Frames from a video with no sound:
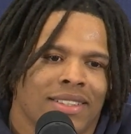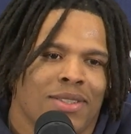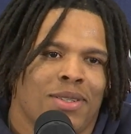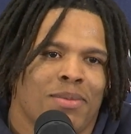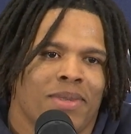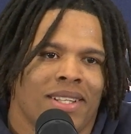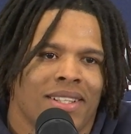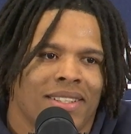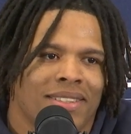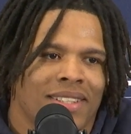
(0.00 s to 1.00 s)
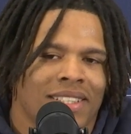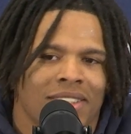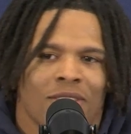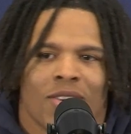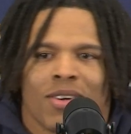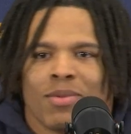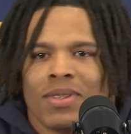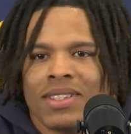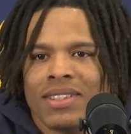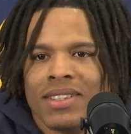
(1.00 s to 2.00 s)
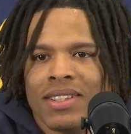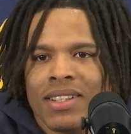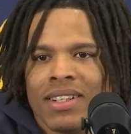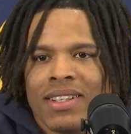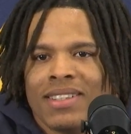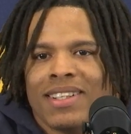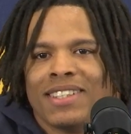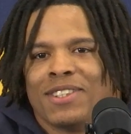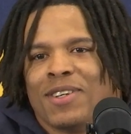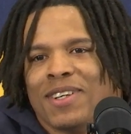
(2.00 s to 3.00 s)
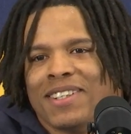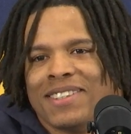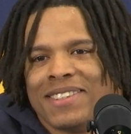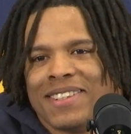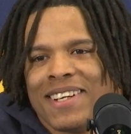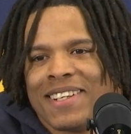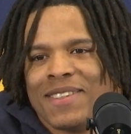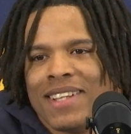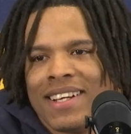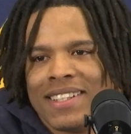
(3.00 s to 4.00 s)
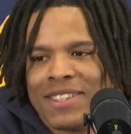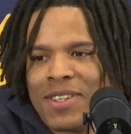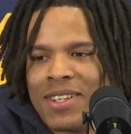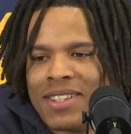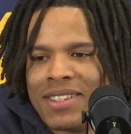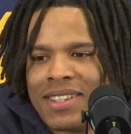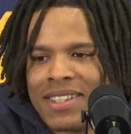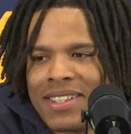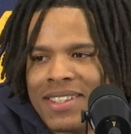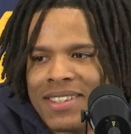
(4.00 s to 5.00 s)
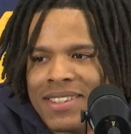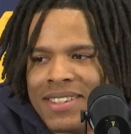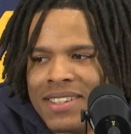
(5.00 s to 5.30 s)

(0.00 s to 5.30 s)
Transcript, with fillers: Oh man, that's a hard one. That's hard. I ain't gonna lie, that's hard. I can't.